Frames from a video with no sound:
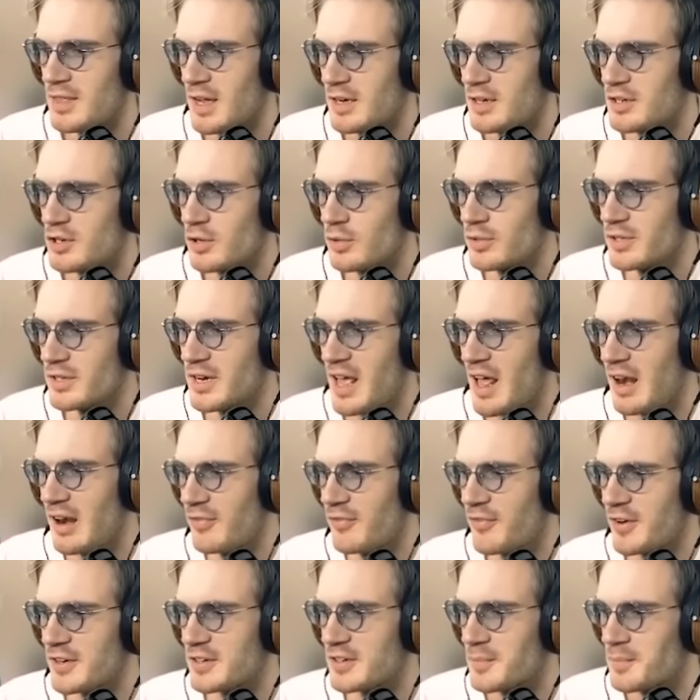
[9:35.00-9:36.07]
That golden
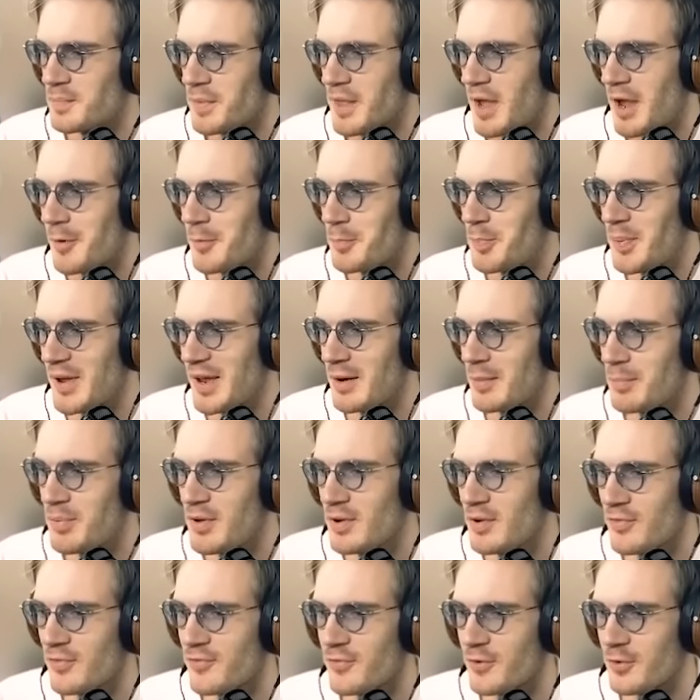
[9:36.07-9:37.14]
elephant! How big and
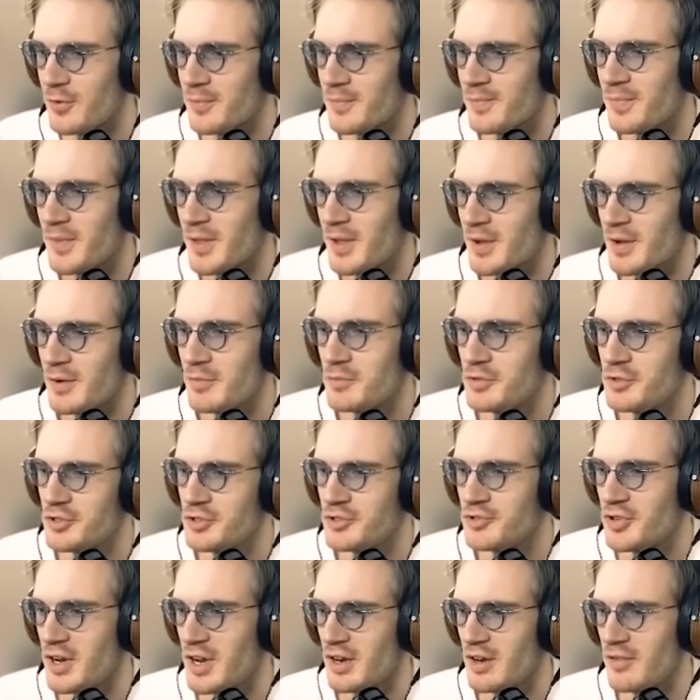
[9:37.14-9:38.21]
beautiful! Would you
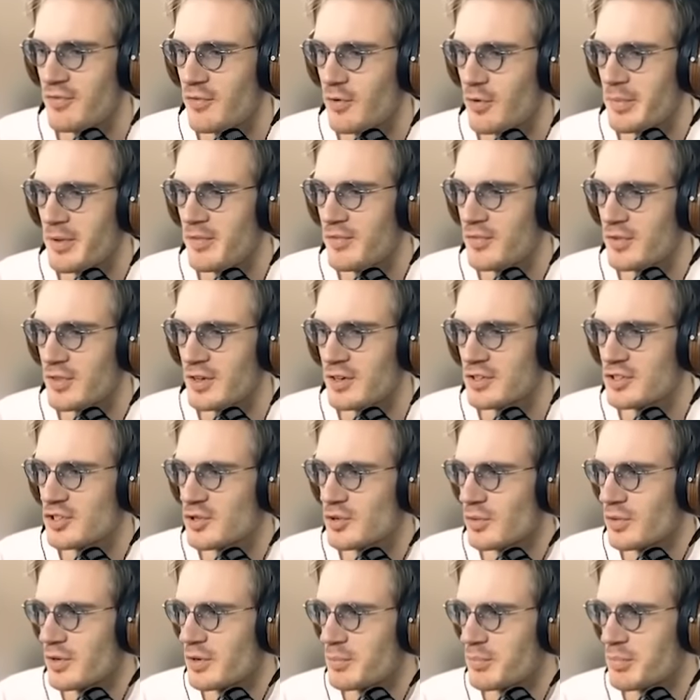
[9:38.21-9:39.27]
trade it for me for this
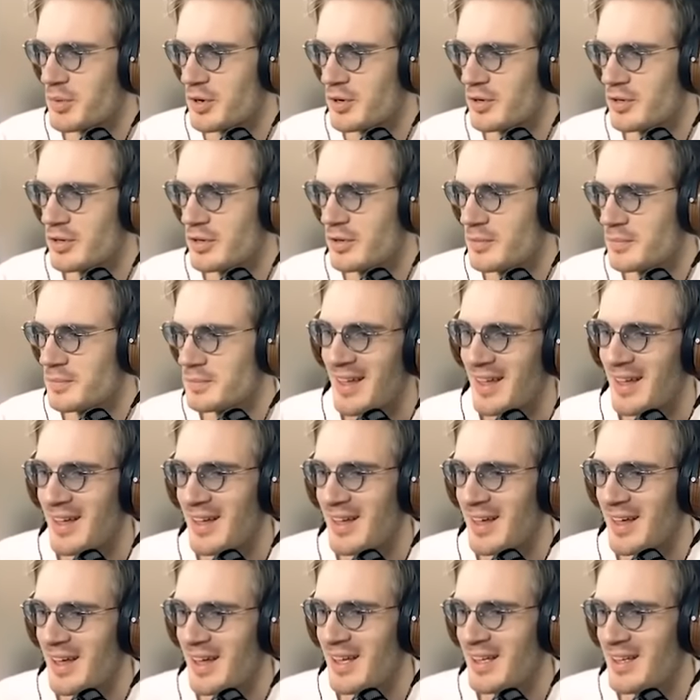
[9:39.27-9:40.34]
golden bird?
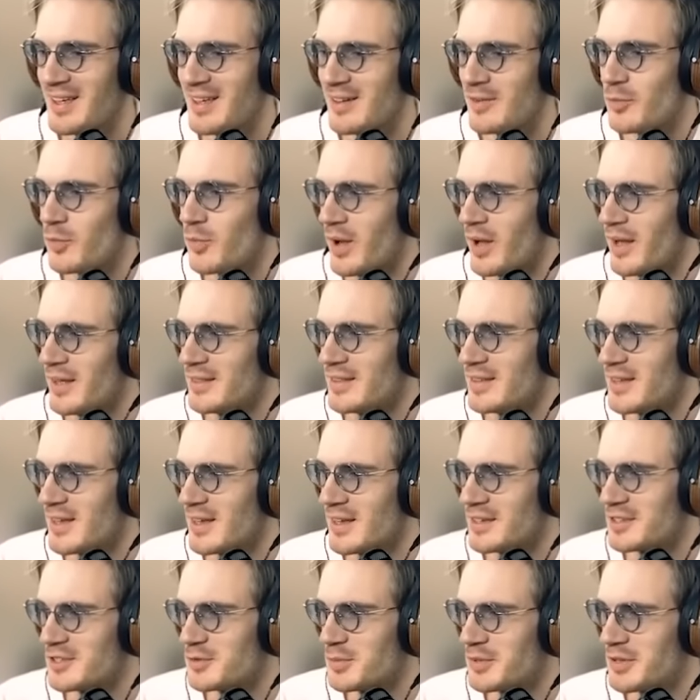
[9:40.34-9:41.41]
A hanging white
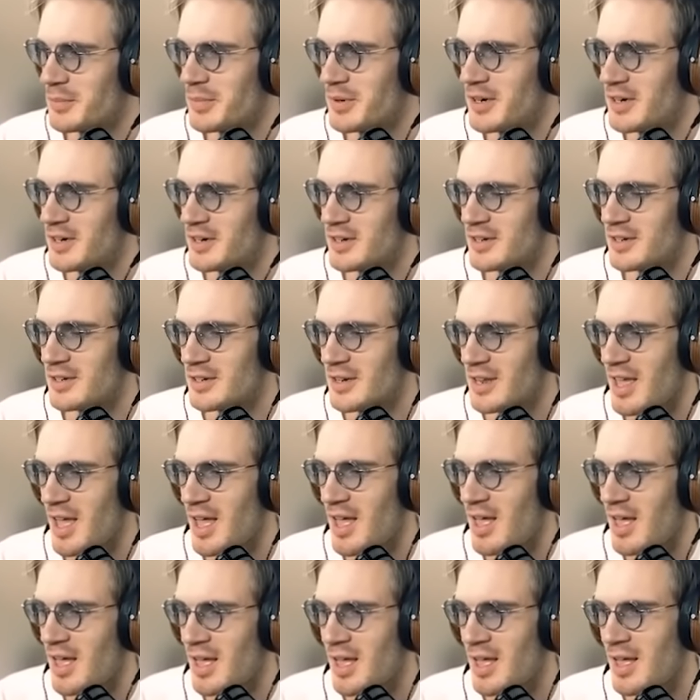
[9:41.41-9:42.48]
cage with a bird.
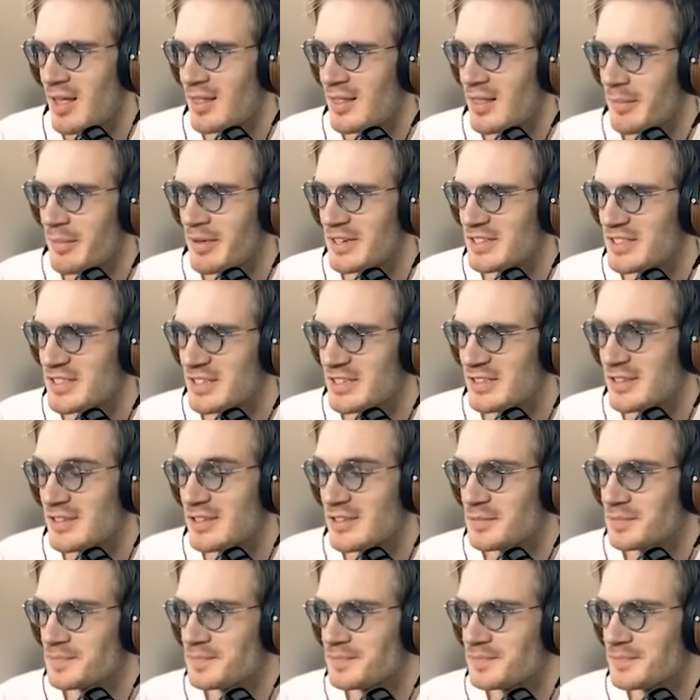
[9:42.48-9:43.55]
Yay, that makes
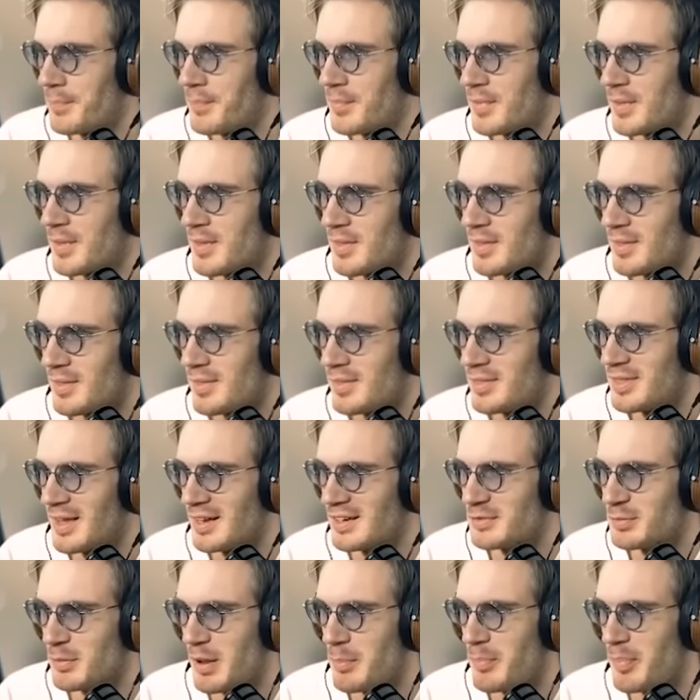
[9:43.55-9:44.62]
sense.
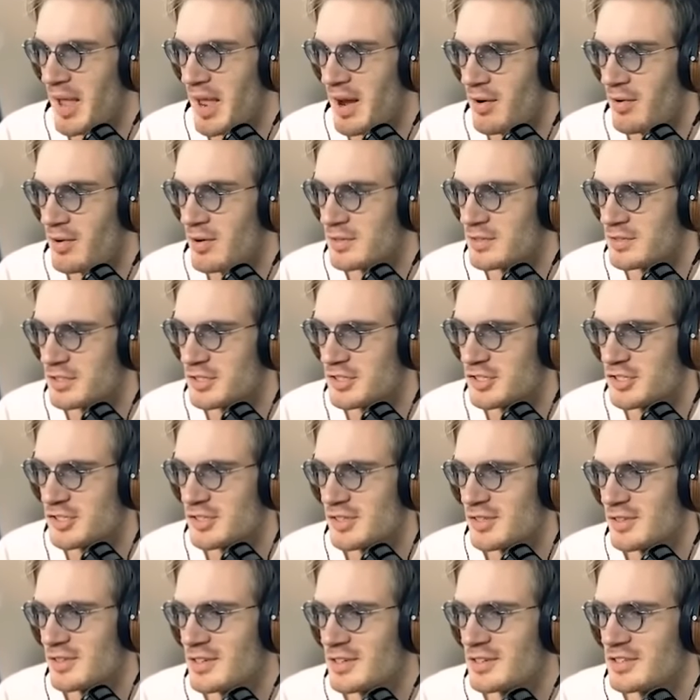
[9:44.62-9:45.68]
That's my parents!
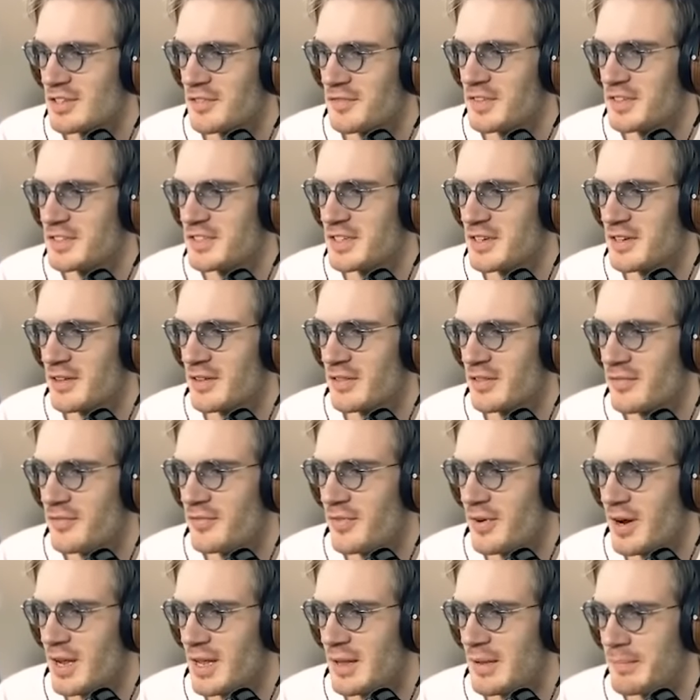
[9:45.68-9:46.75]
There's something sitting on the
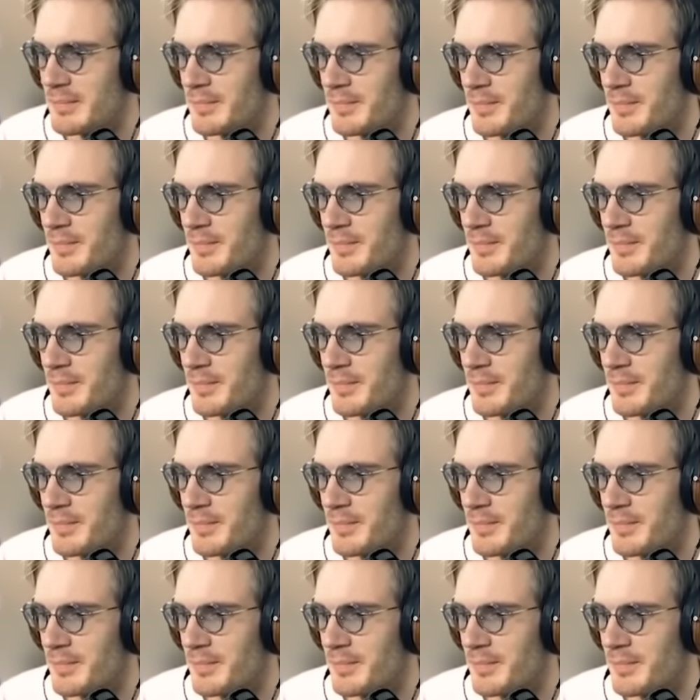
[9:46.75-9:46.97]
frame.